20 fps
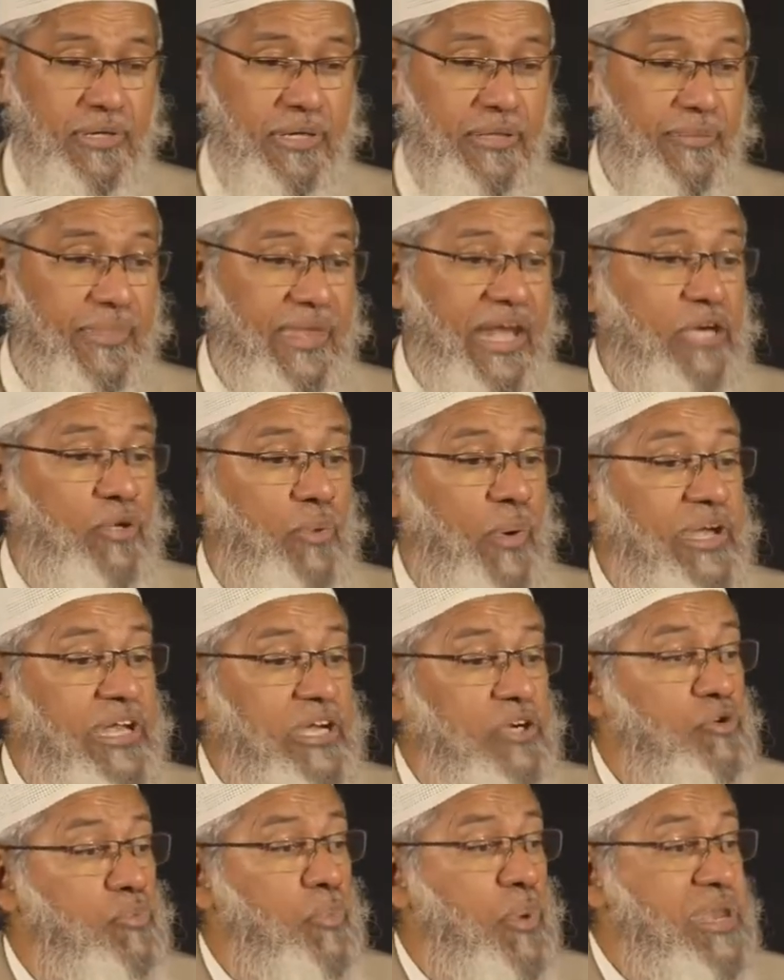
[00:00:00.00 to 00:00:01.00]
there are
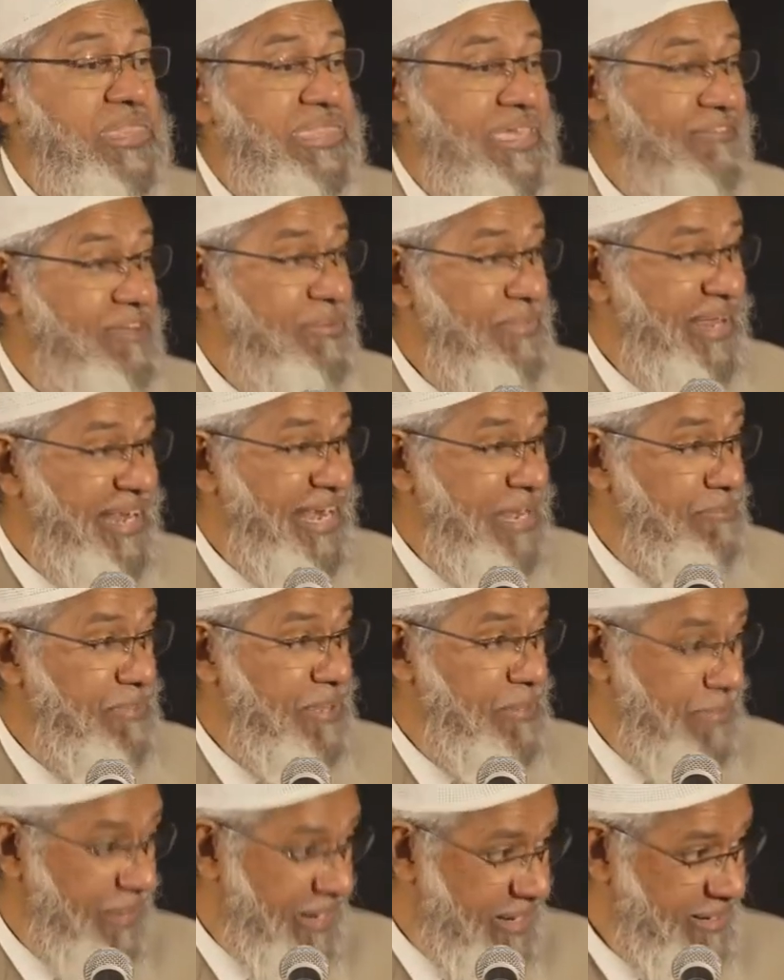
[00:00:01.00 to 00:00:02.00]
22.7 million
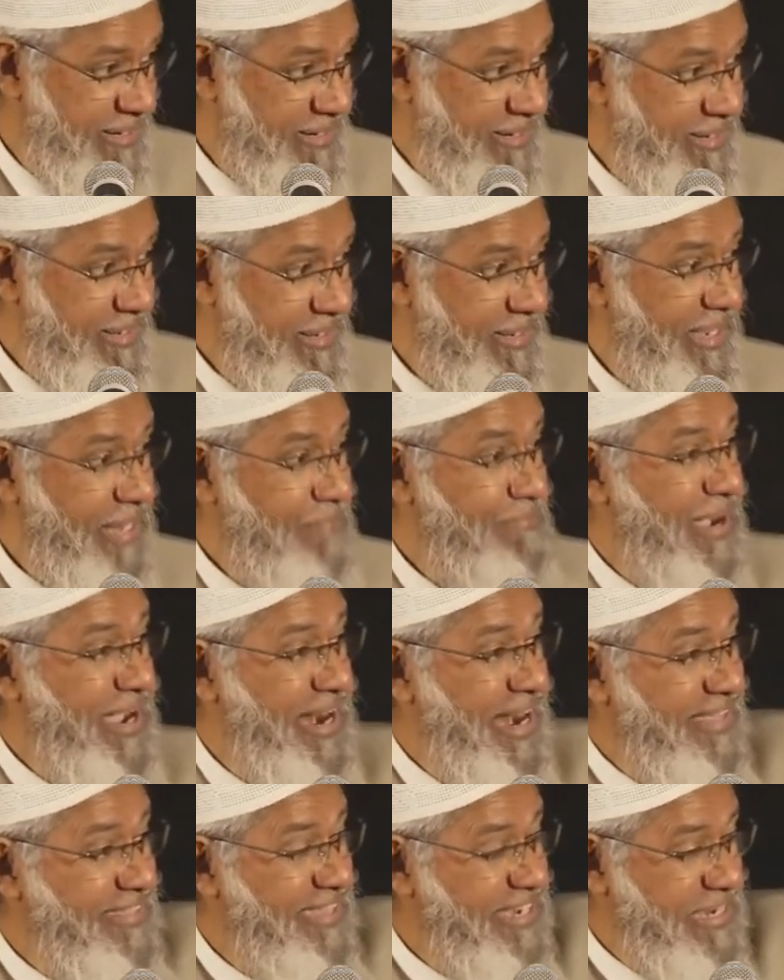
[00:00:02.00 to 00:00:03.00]
people. In
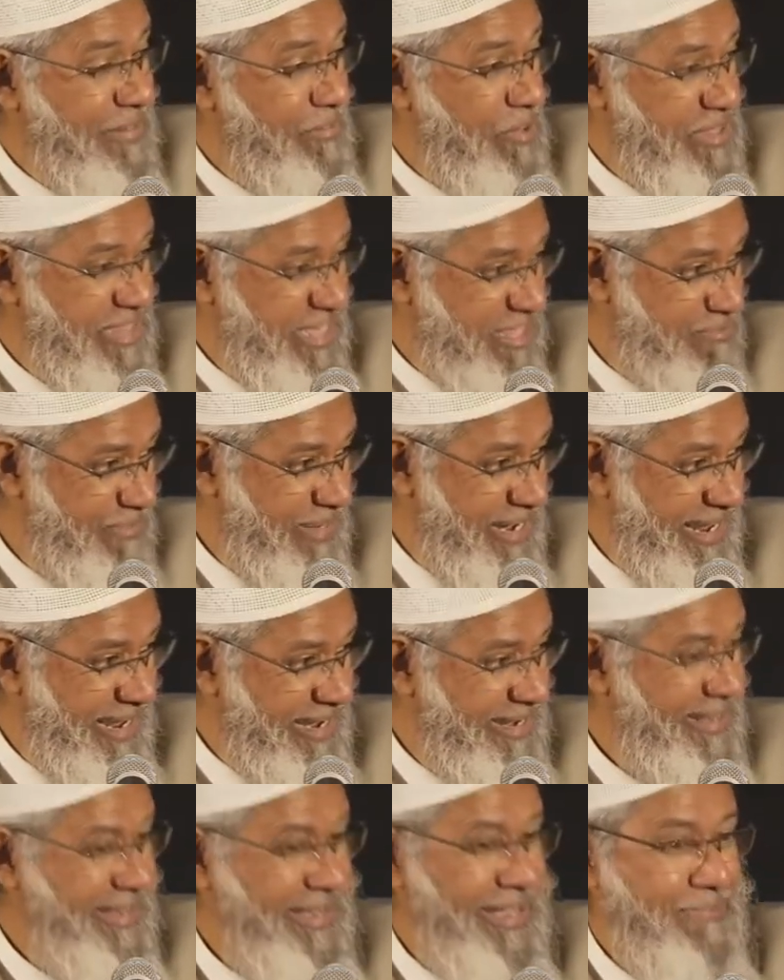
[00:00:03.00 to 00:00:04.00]
Bangladesh, about 6
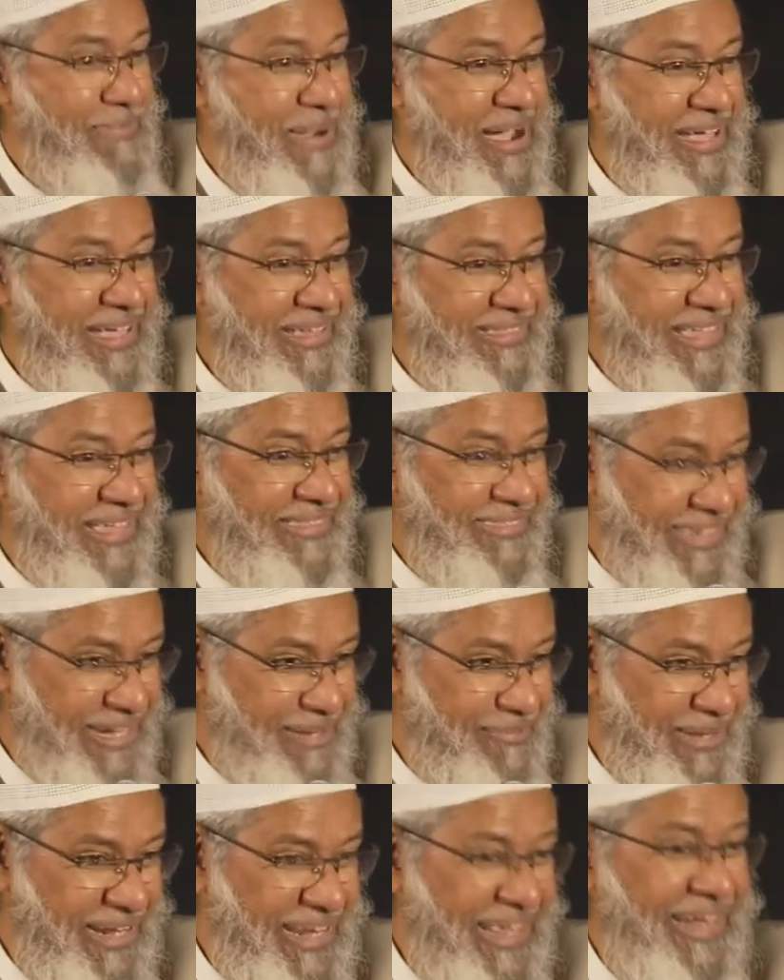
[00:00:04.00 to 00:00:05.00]
million. Pakistan, 3
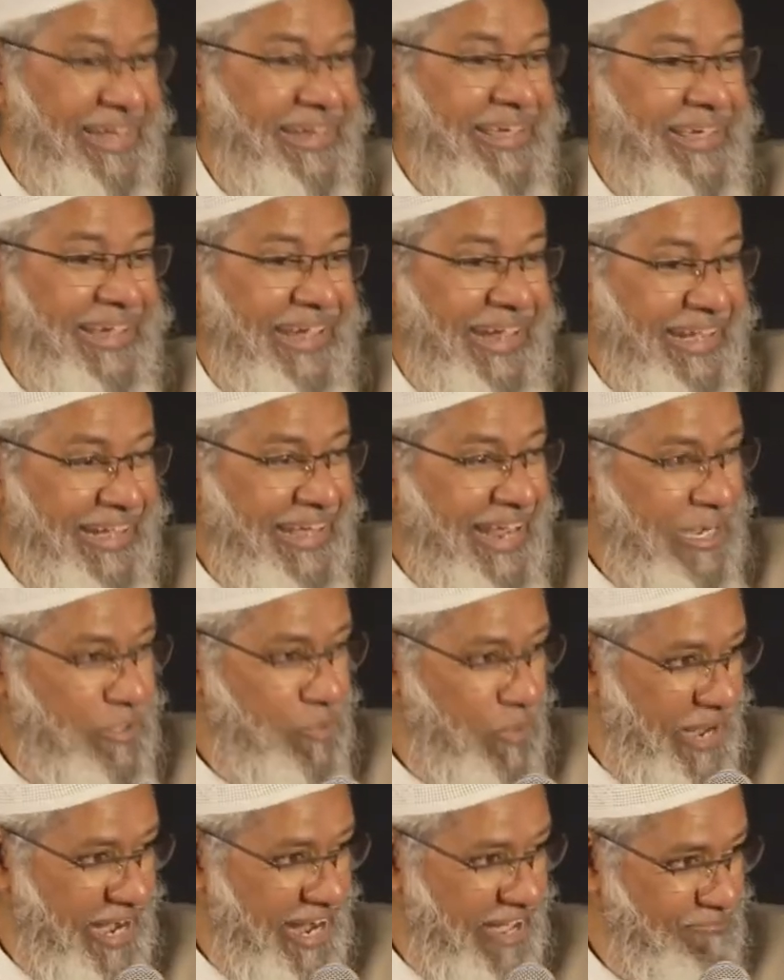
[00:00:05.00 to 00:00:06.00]
million. India,
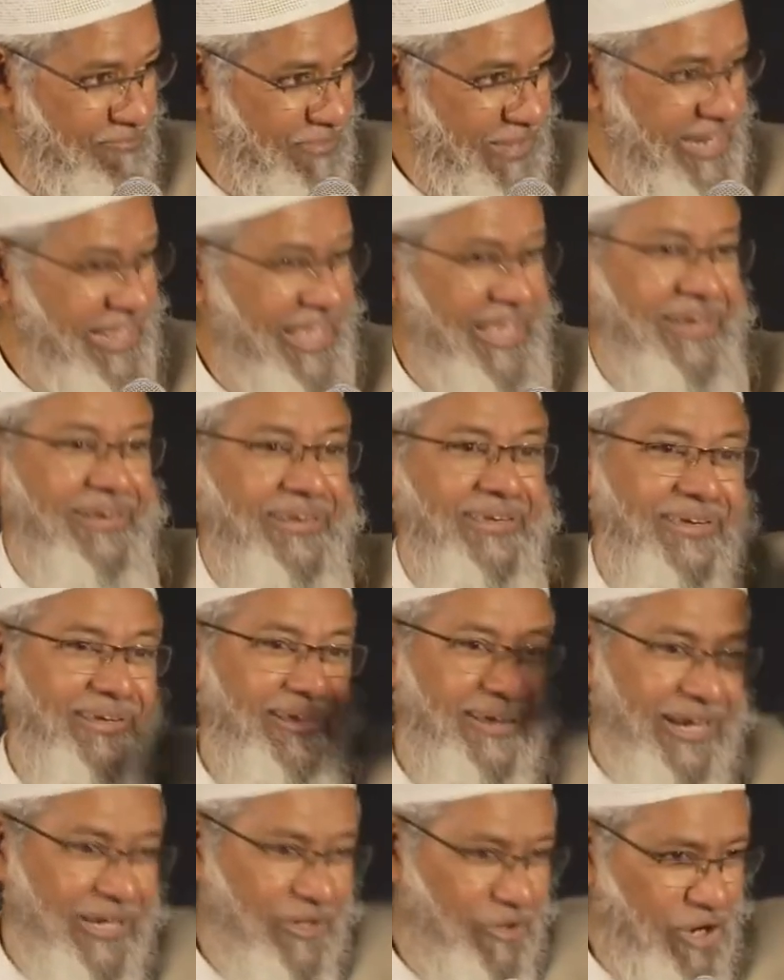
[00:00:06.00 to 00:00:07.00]
2.5 million.
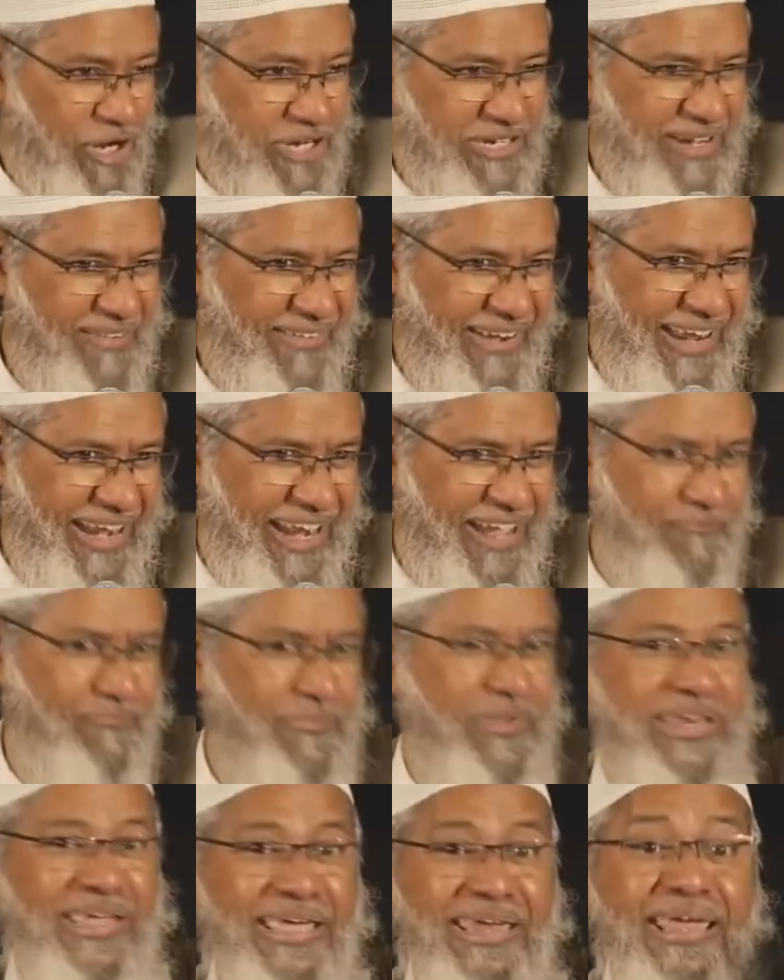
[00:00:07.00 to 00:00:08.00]
Indonesia, 1.5
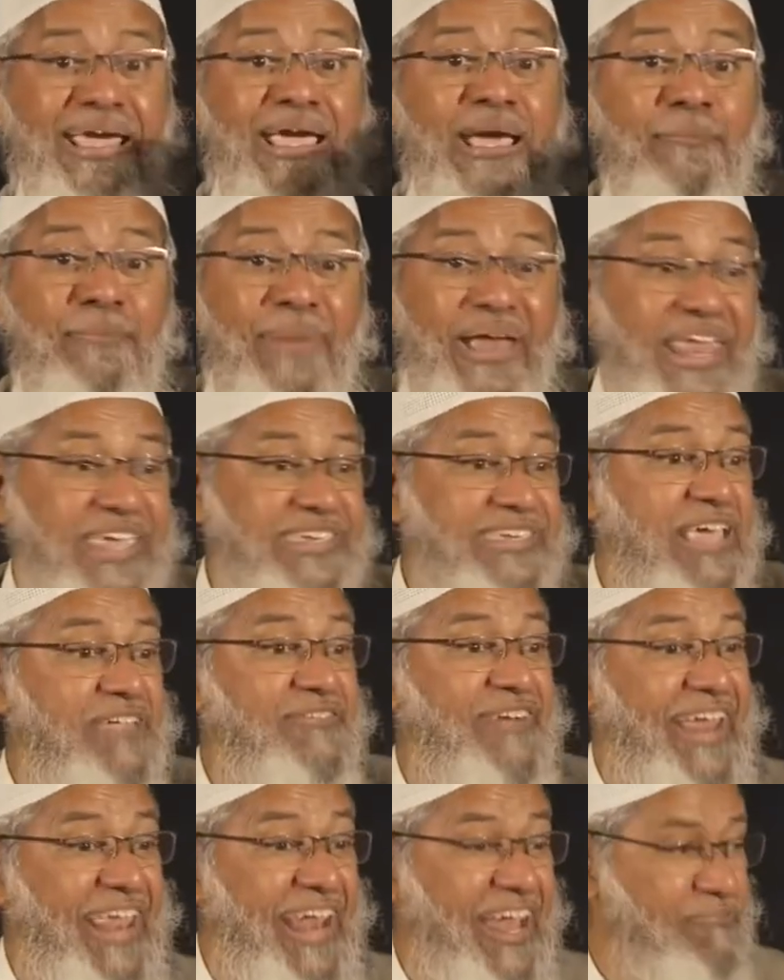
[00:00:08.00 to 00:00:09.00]
million. Malaysia,
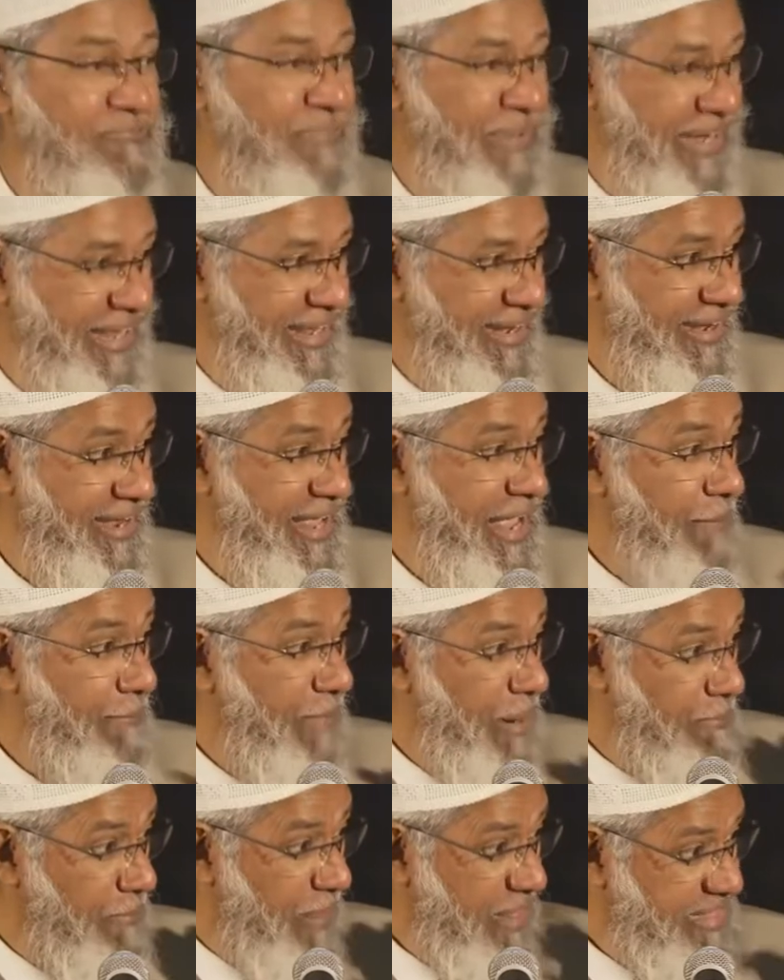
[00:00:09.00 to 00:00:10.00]
1.5 million.
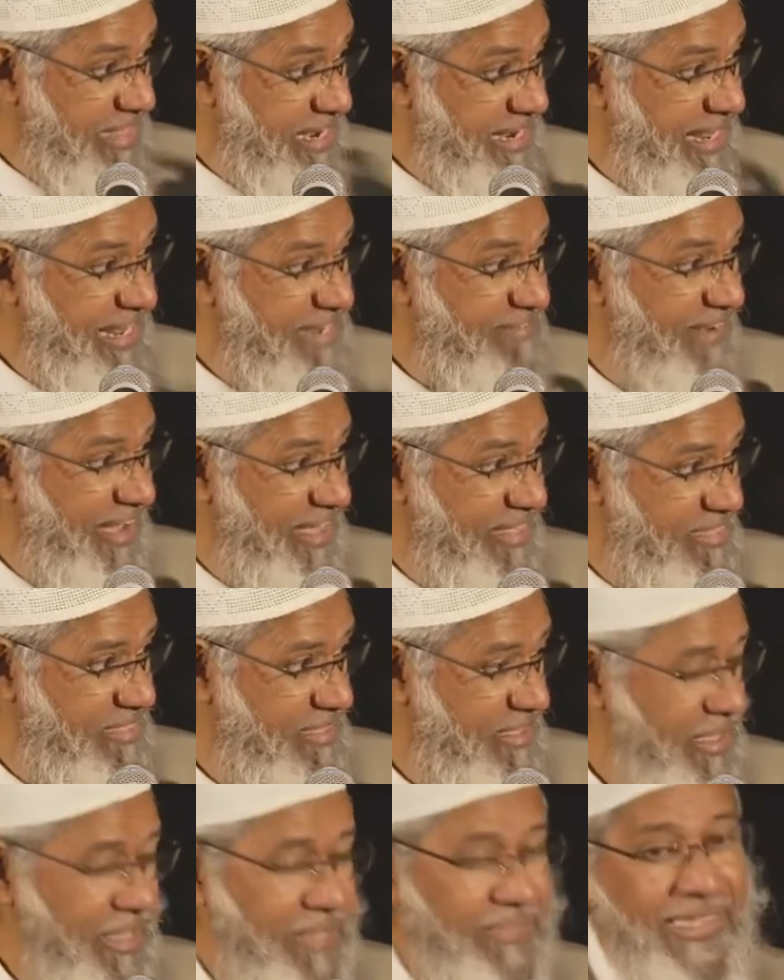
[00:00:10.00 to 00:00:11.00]
But percentage wise,
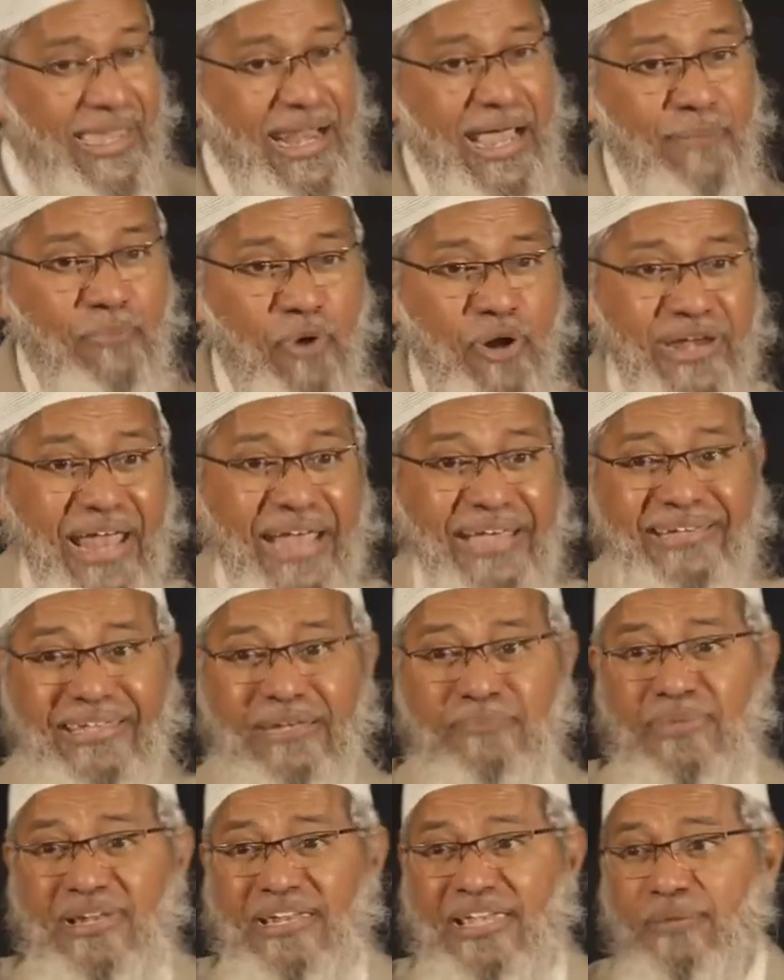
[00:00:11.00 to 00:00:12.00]
there are about
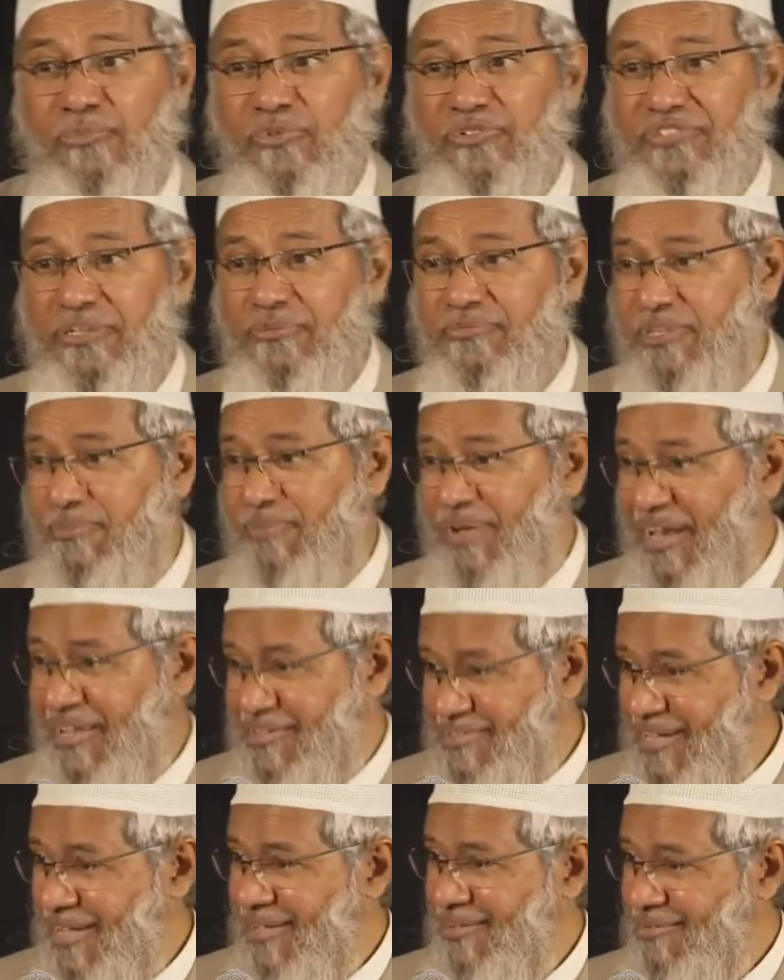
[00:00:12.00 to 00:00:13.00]
19 million Muslims in
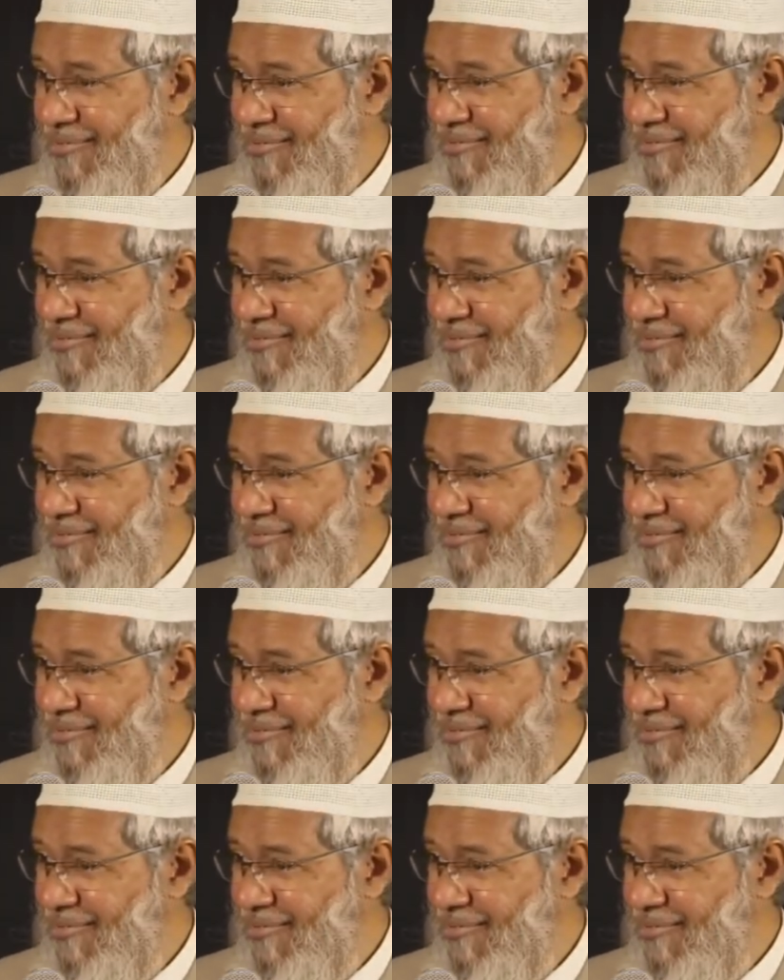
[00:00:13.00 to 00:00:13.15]
Malaysia.